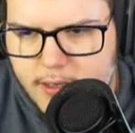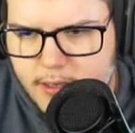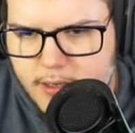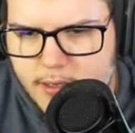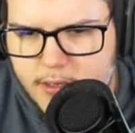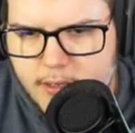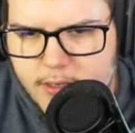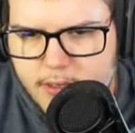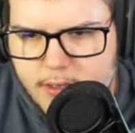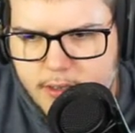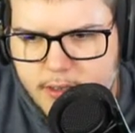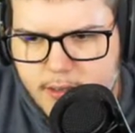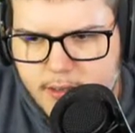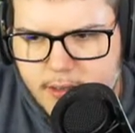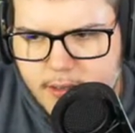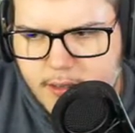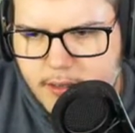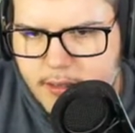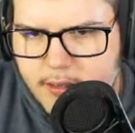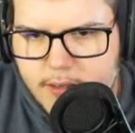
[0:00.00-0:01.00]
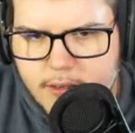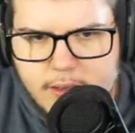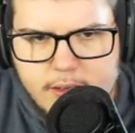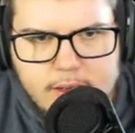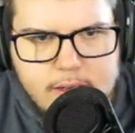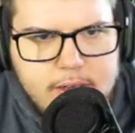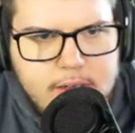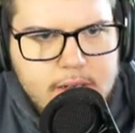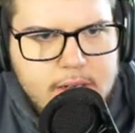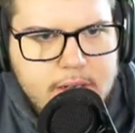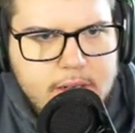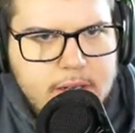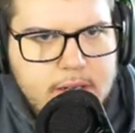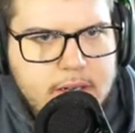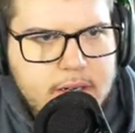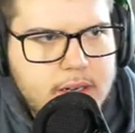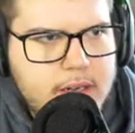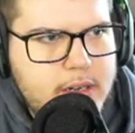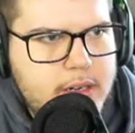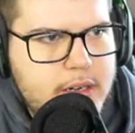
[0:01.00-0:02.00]

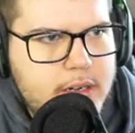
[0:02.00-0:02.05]
No one is speaking in this clip.